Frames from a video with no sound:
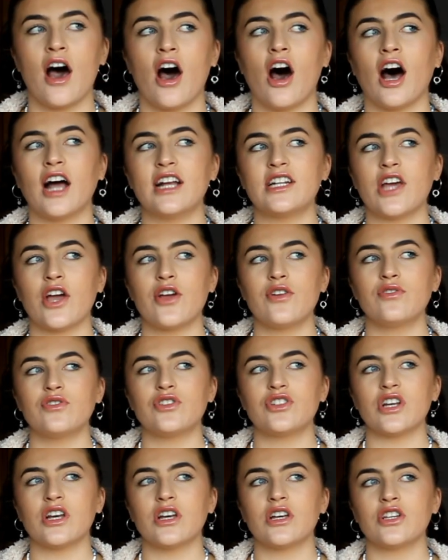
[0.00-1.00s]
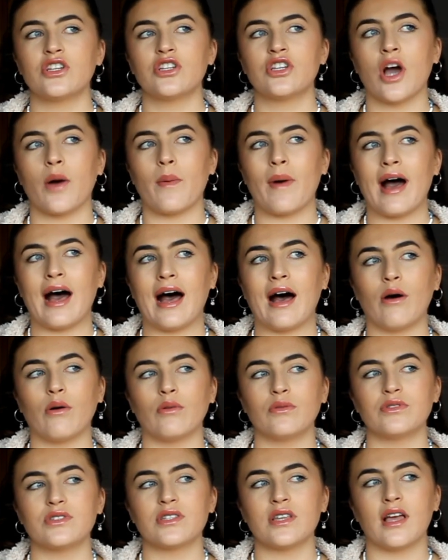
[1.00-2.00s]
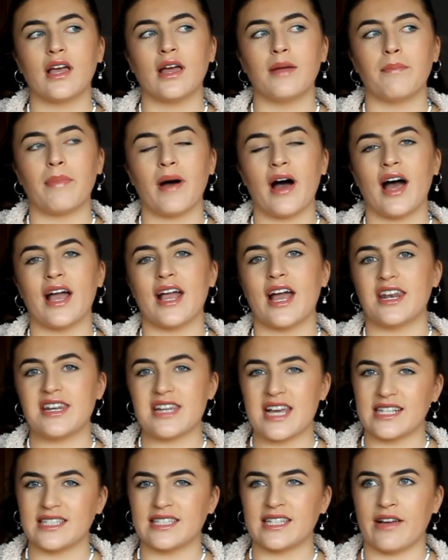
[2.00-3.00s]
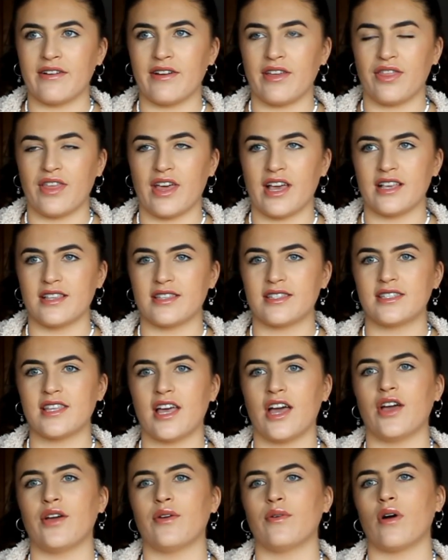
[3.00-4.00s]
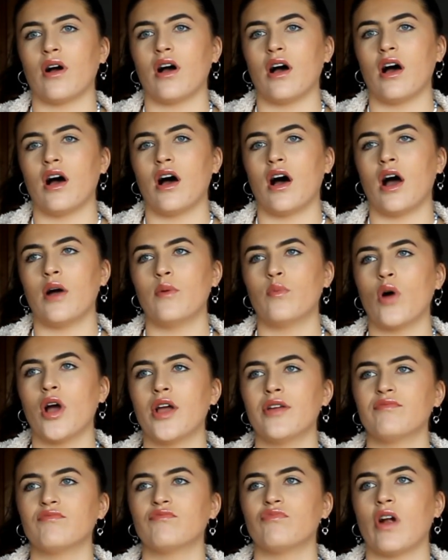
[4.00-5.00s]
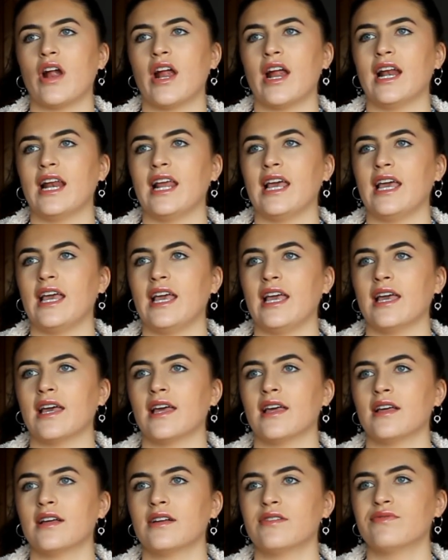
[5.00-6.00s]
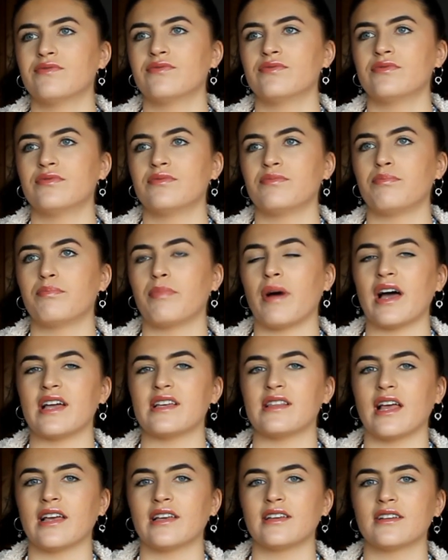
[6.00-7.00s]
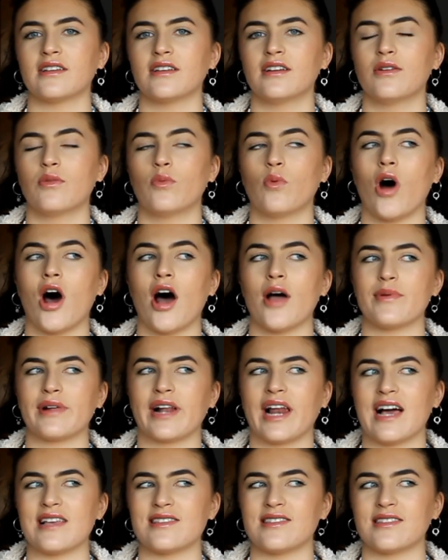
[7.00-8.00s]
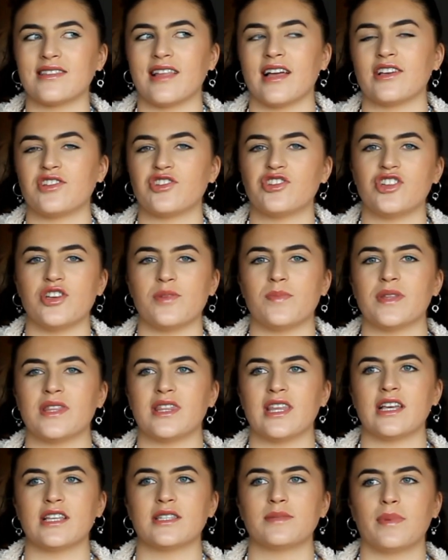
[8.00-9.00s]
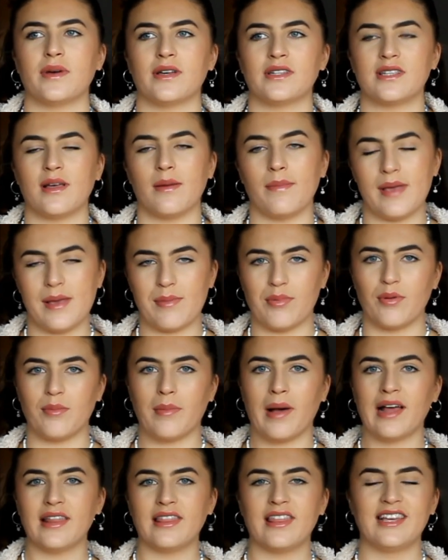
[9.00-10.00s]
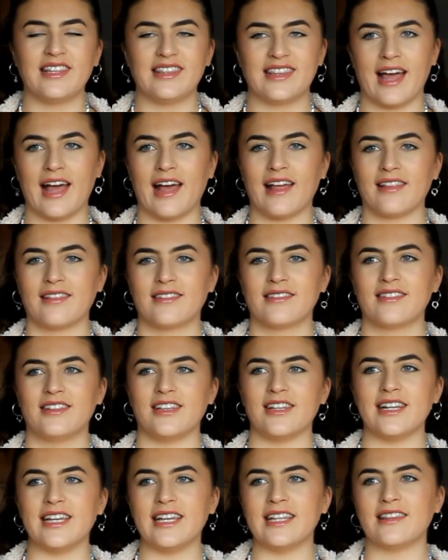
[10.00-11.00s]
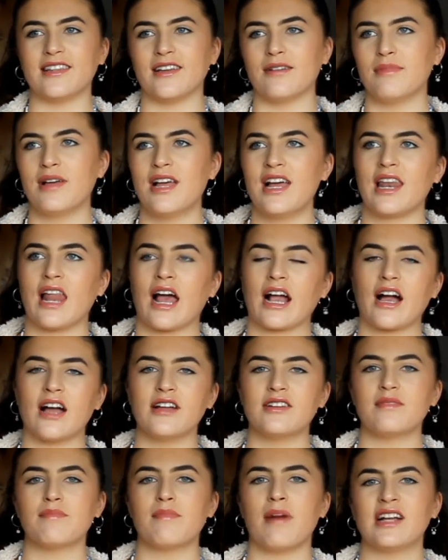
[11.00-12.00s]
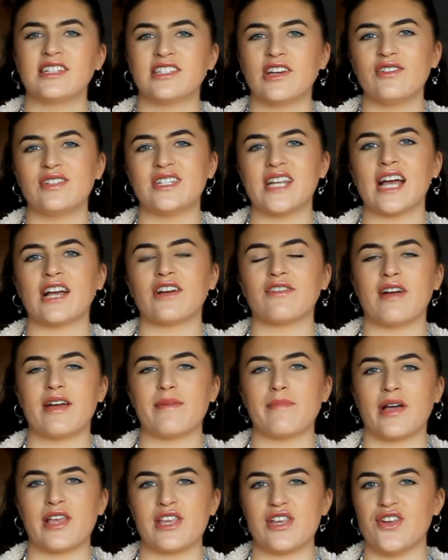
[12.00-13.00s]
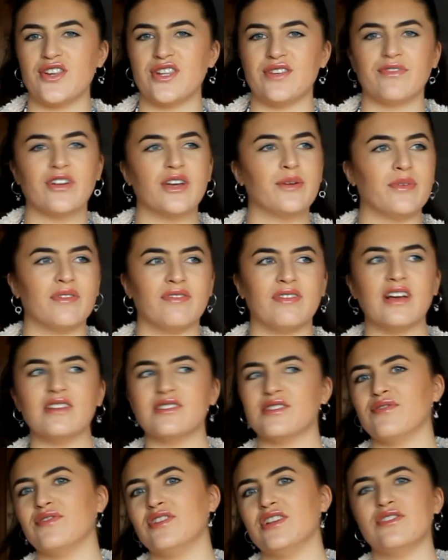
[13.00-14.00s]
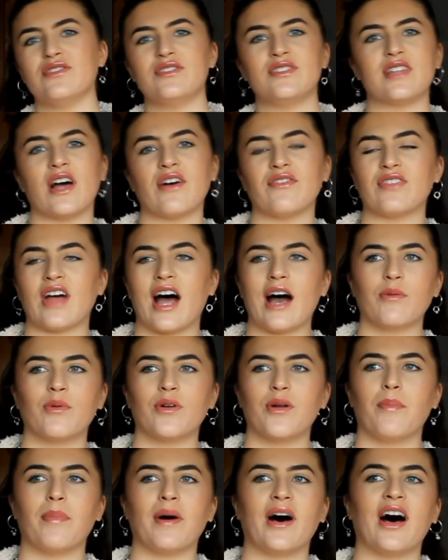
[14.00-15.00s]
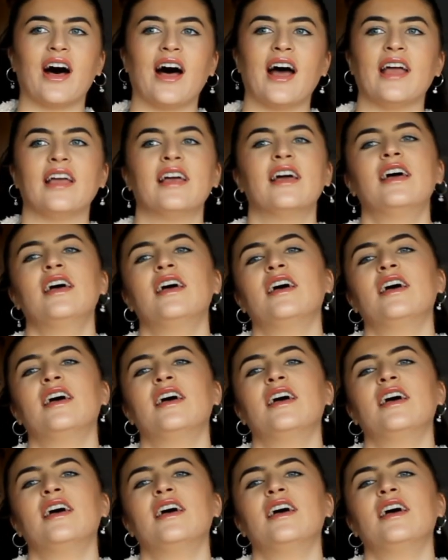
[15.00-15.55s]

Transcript: I don't go out and buy unnecessary things, so I won't really buy like what I would class as like stupid things, but some people might think that you need them. Like I don't decorate my uni room with loads of new stuff that I want to buy.